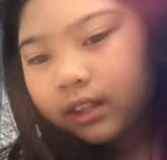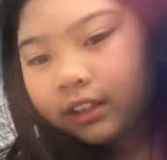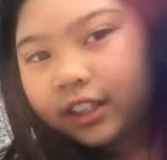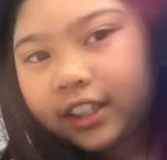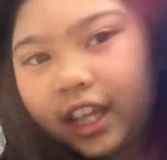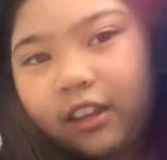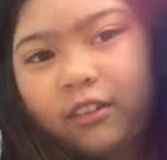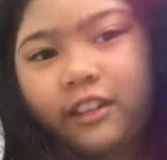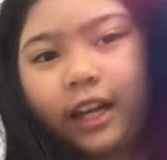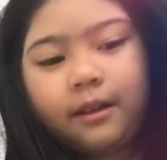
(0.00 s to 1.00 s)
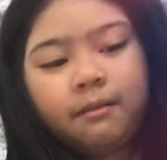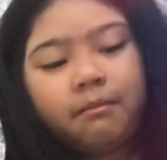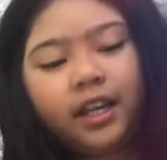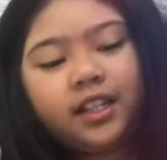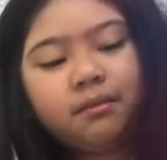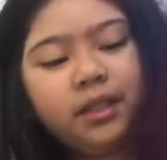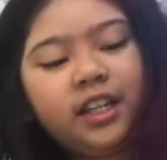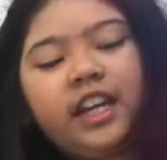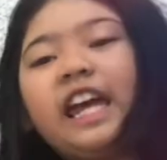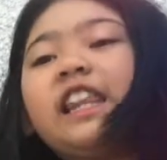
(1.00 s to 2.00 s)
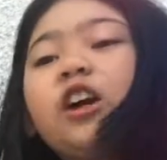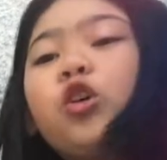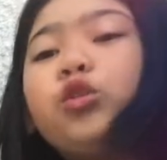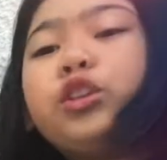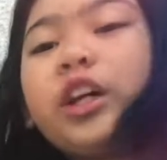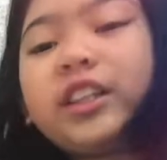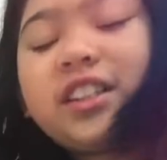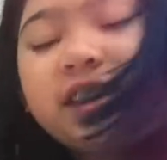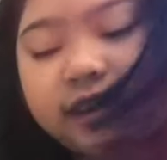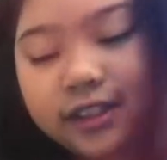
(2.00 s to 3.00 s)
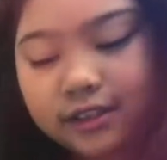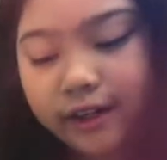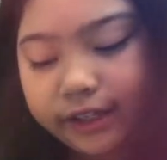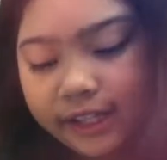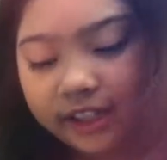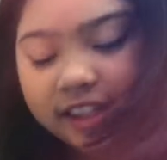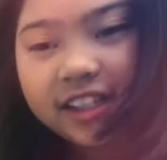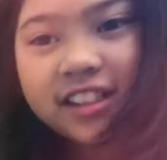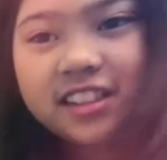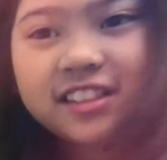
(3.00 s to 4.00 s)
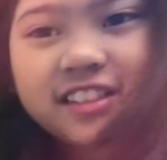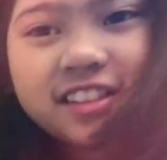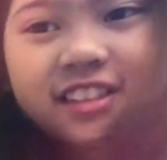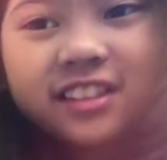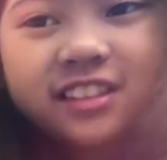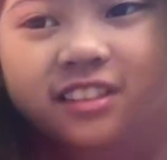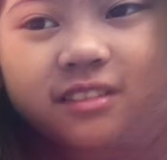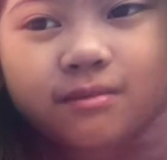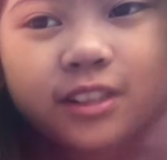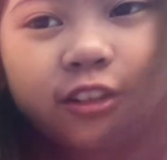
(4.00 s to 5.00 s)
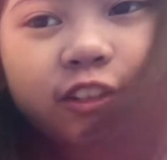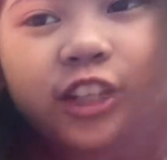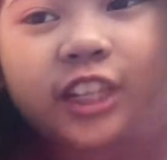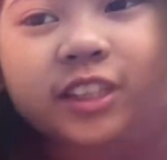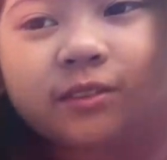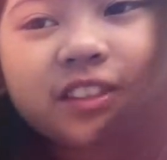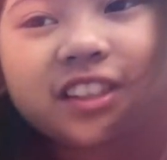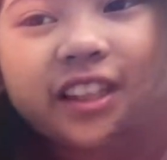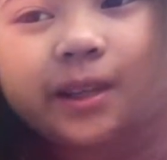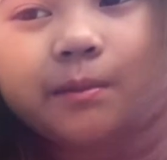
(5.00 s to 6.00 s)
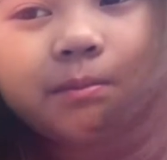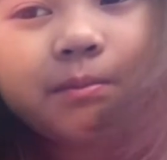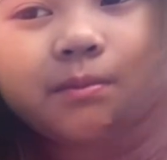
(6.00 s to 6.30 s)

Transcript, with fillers: This LO game makes me and Kayla go nuts. Right, Kayla? You go nuts of this game.